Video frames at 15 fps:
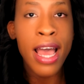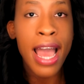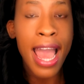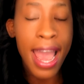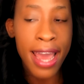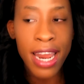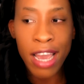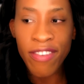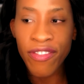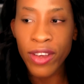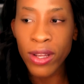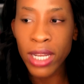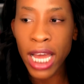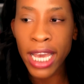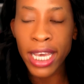And I
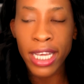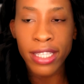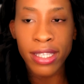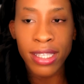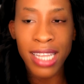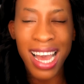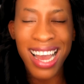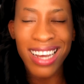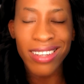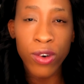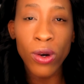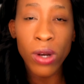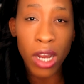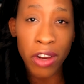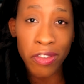feel like it's not
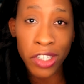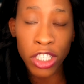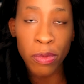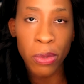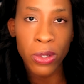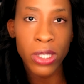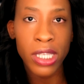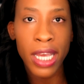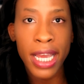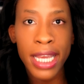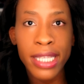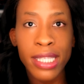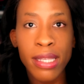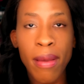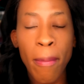full coverage per se,
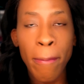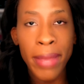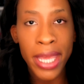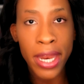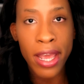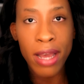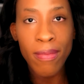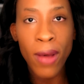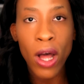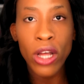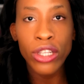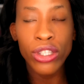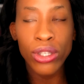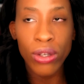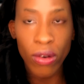it's medium
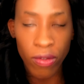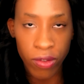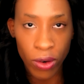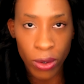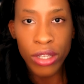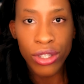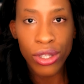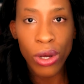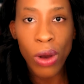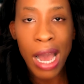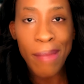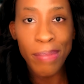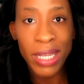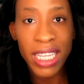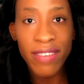to full. So
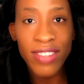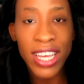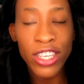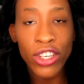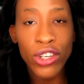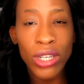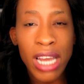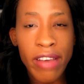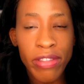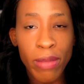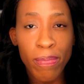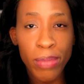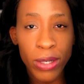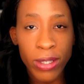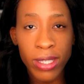I believe that you're gonna have to
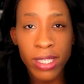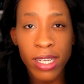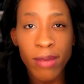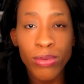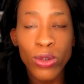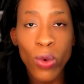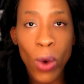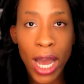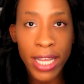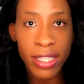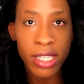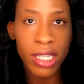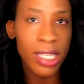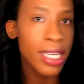build it up twice to